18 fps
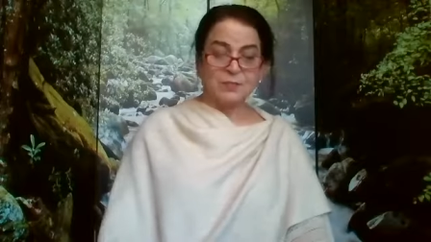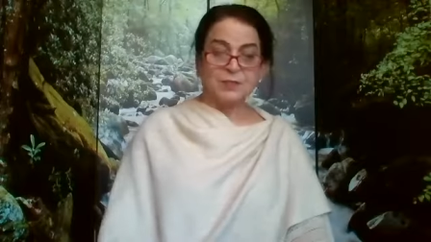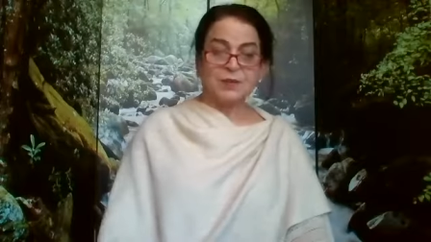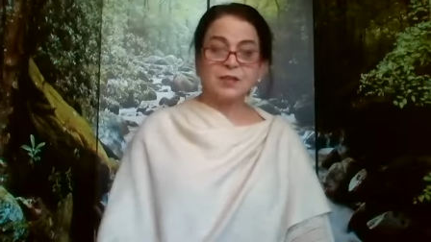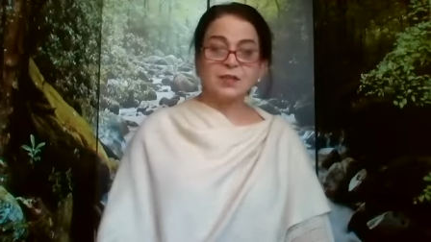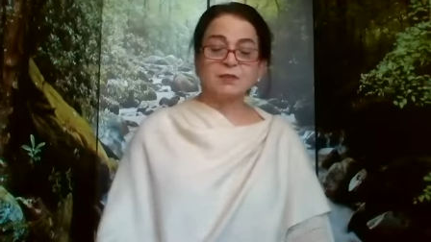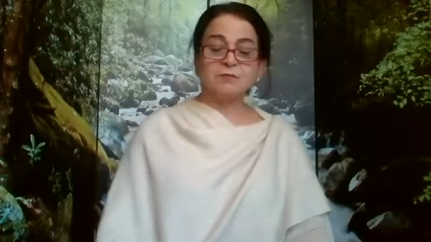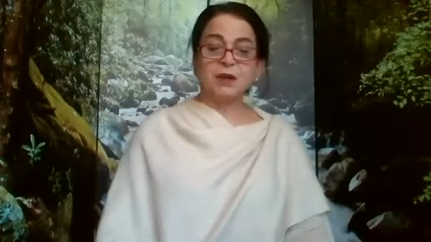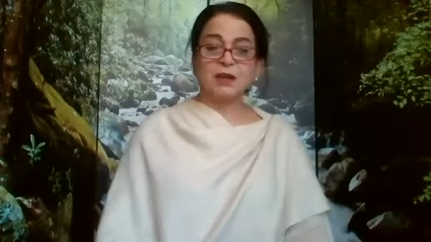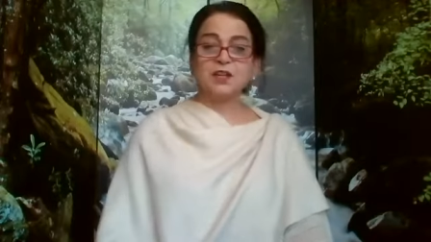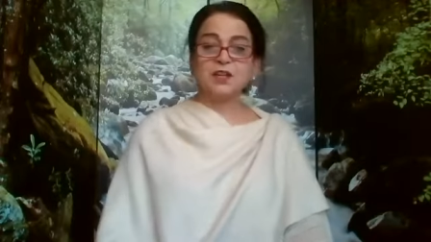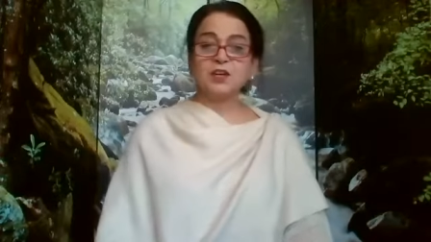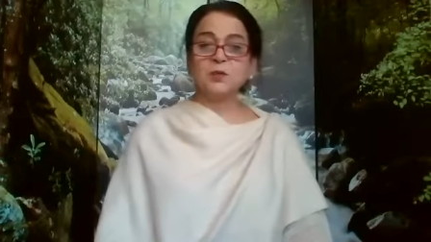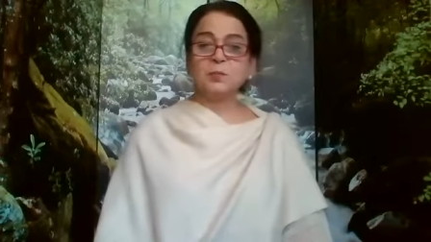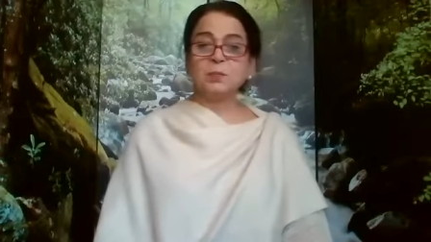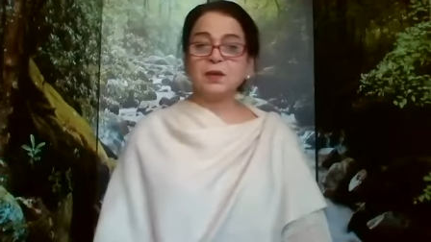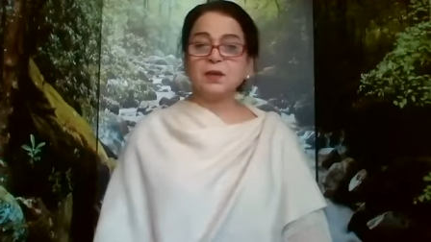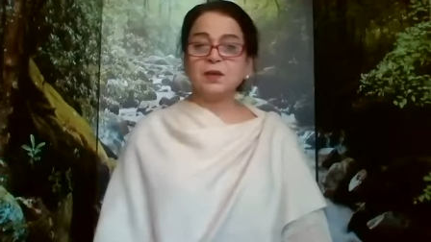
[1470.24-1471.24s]
In the
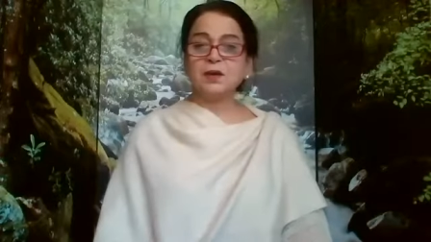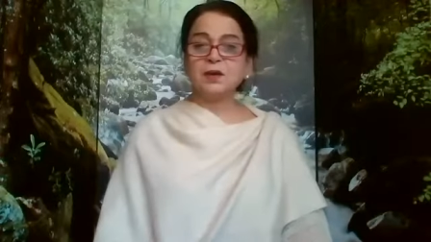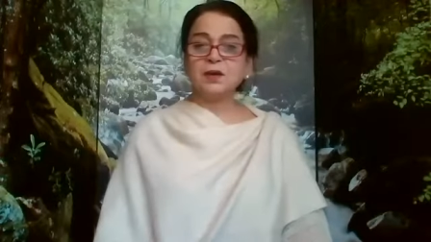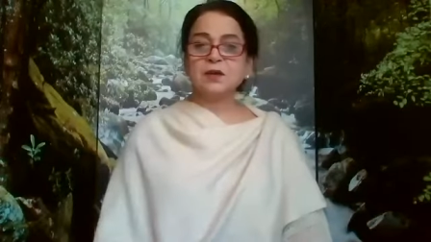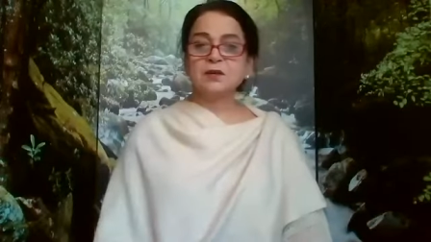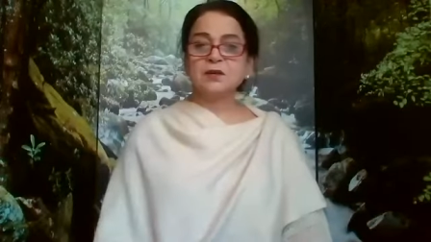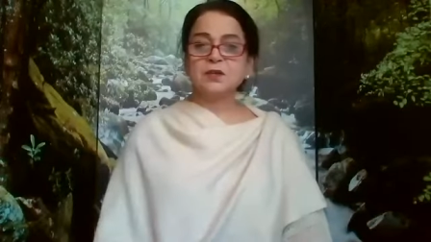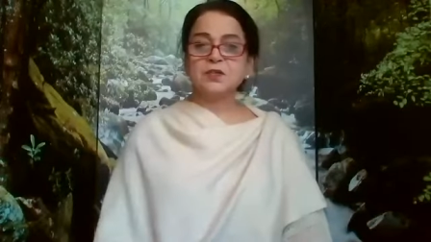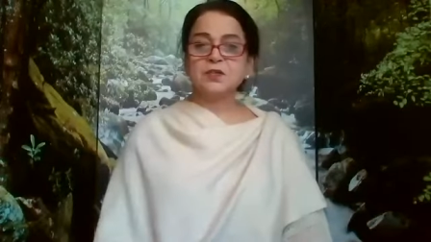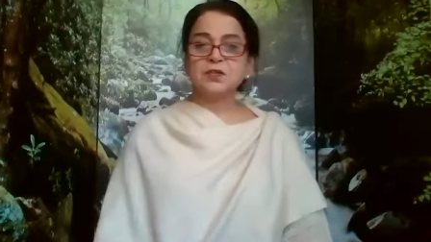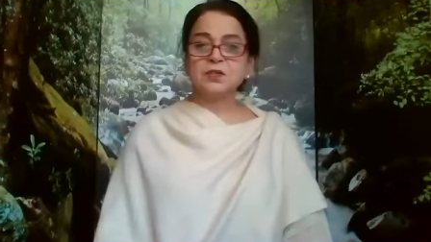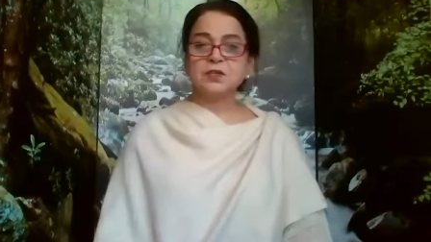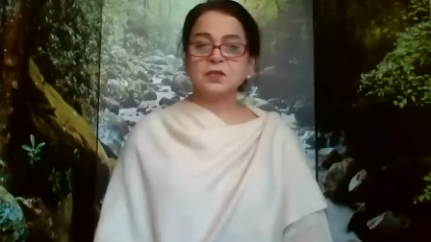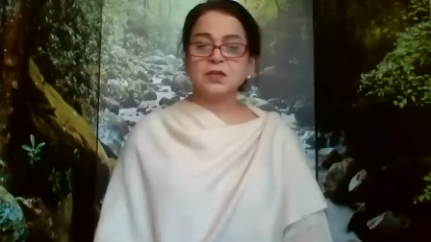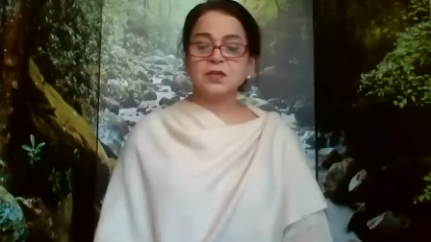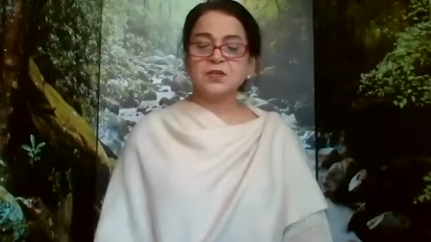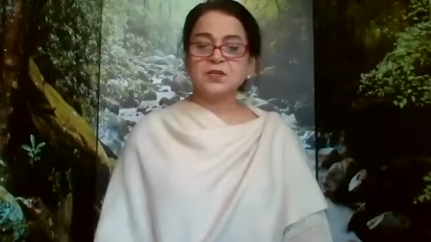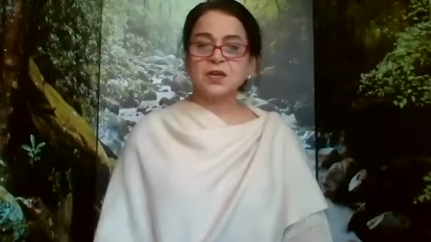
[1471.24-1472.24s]
Vedic period, this,
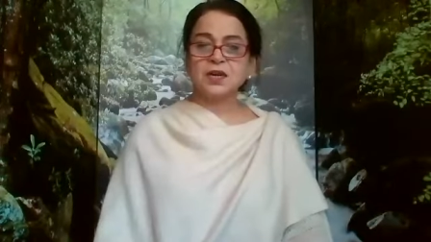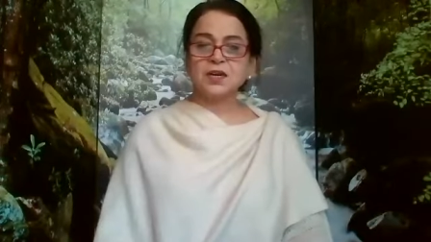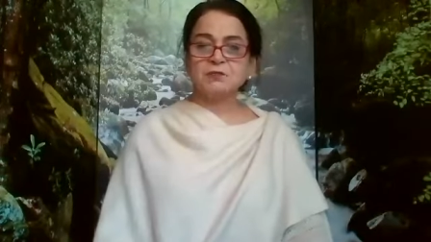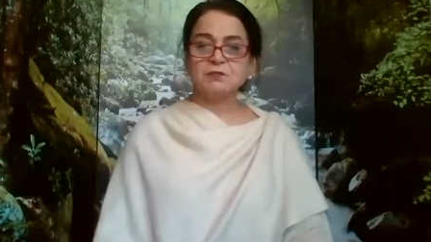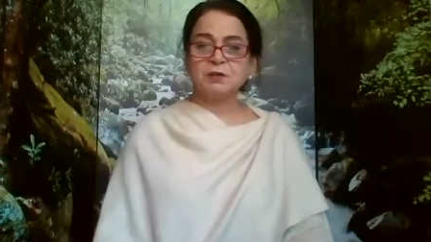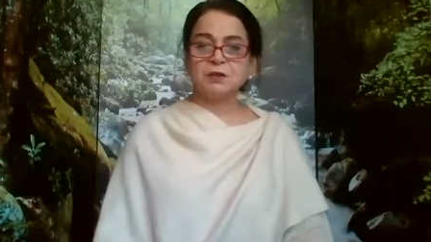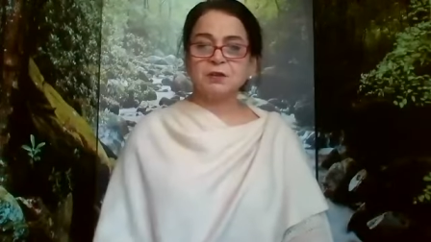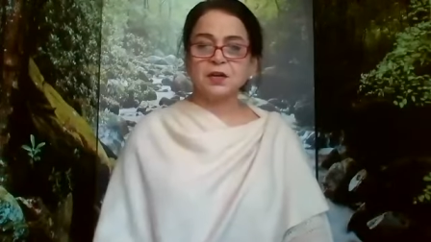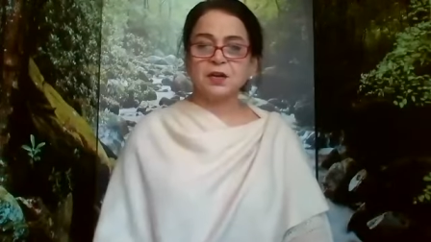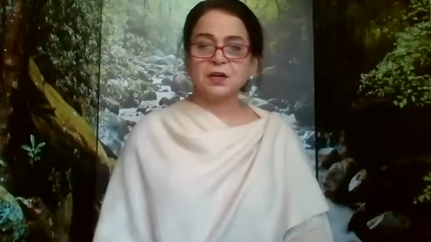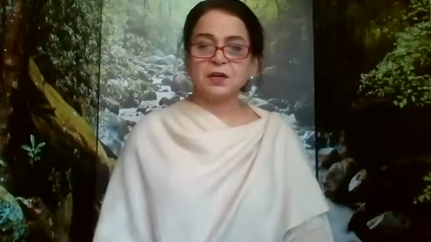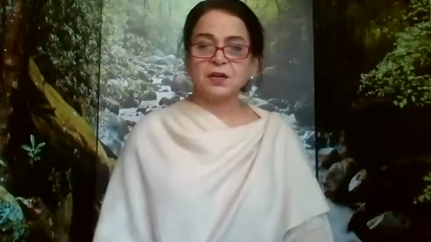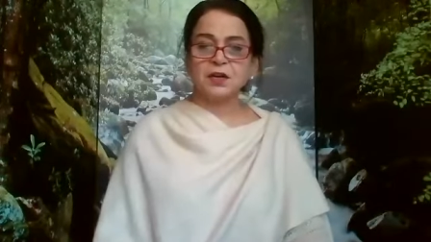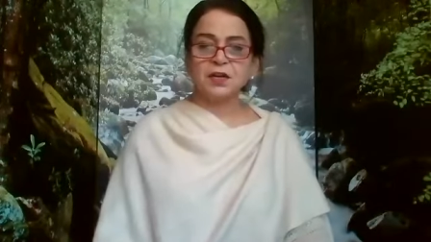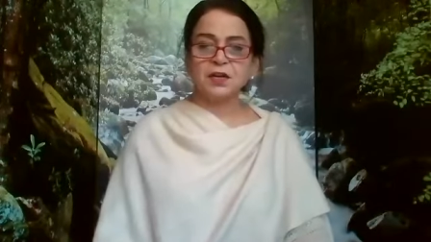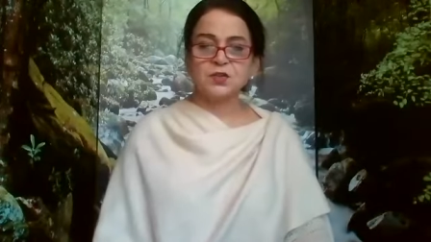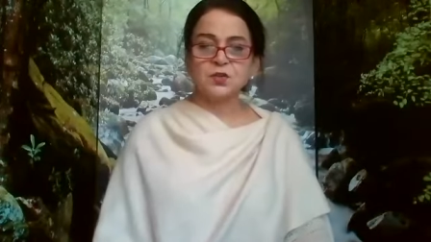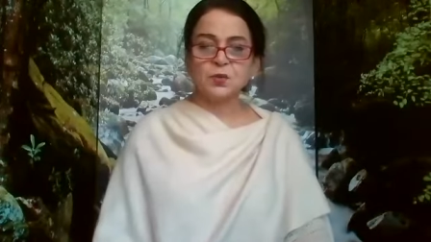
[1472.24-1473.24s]
these kind of
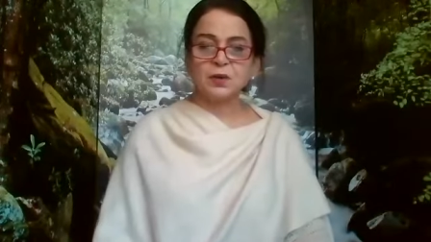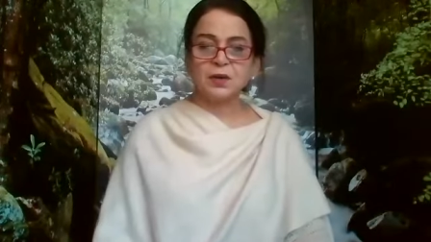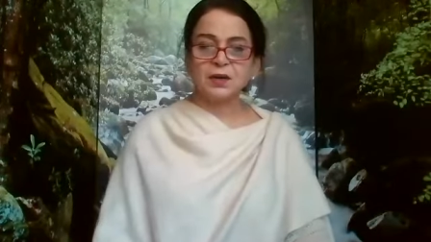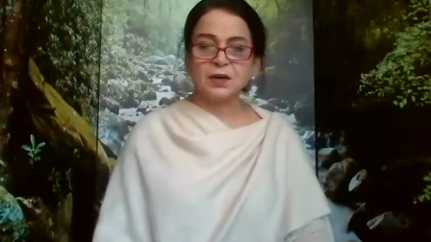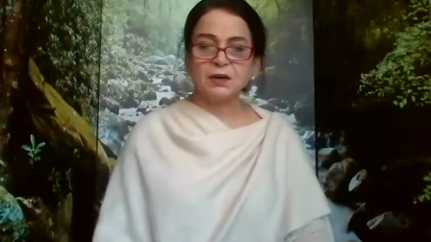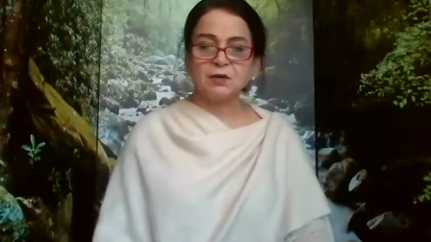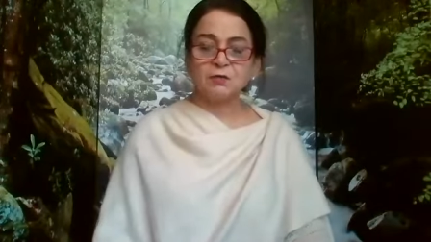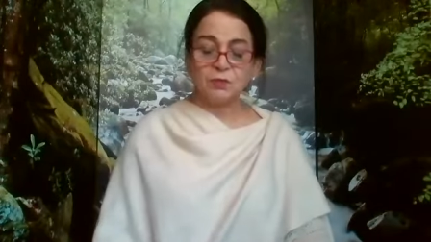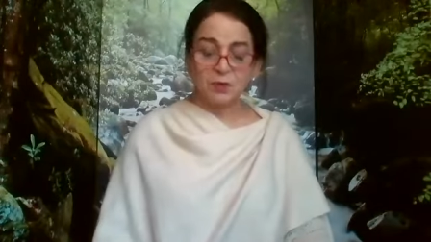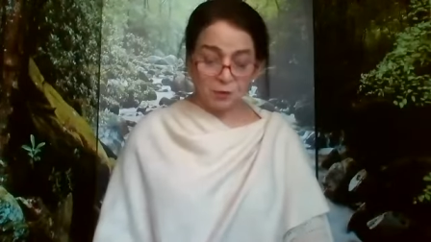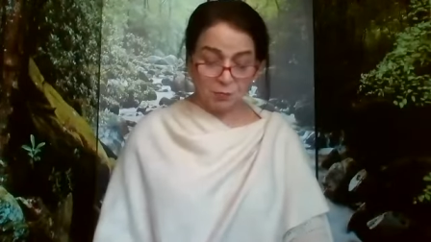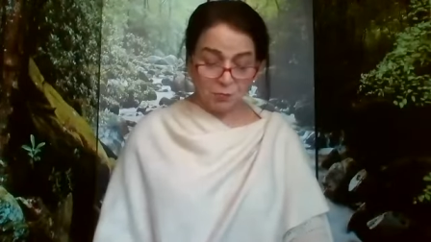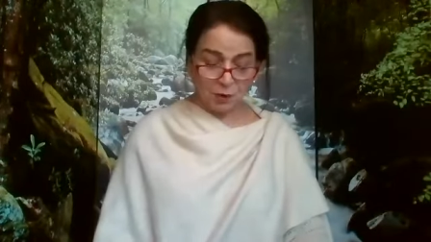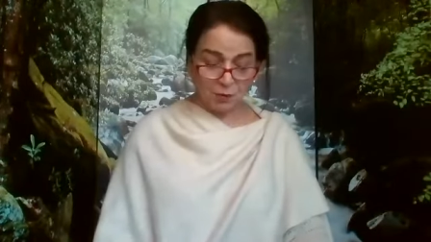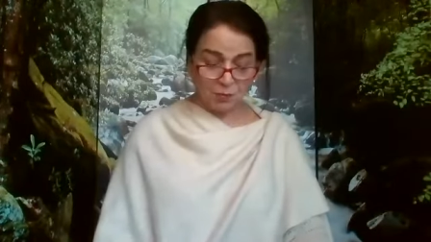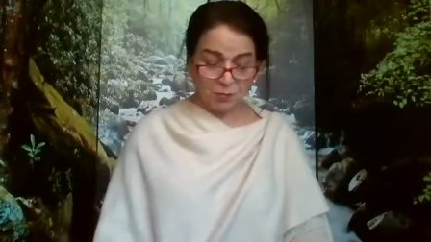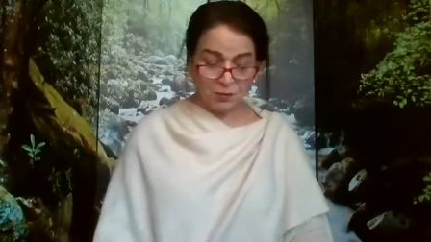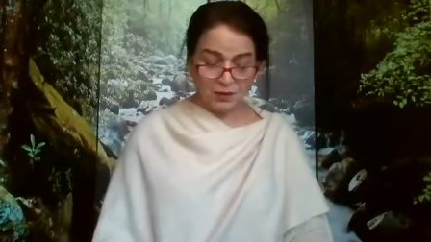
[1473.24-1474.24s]
techniques were very
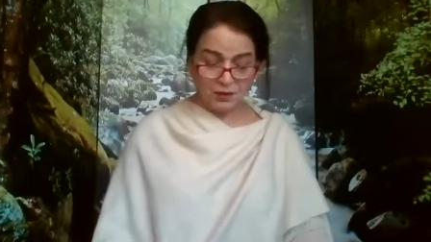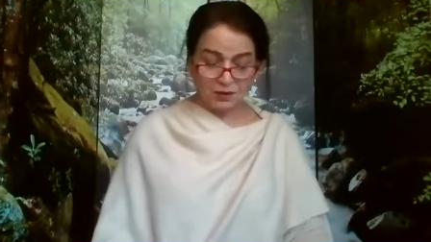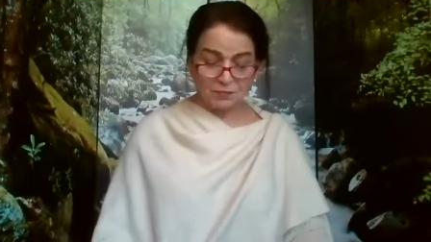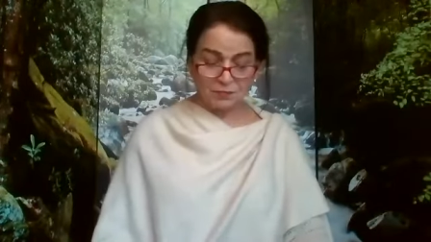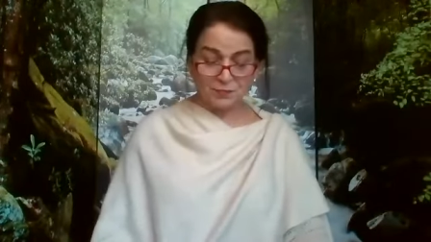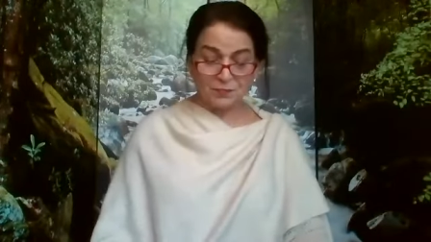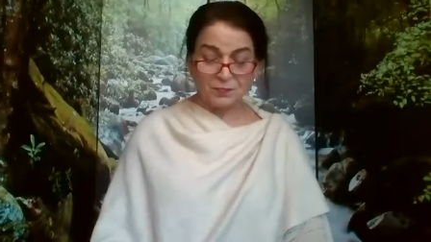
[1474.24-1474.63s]
popular.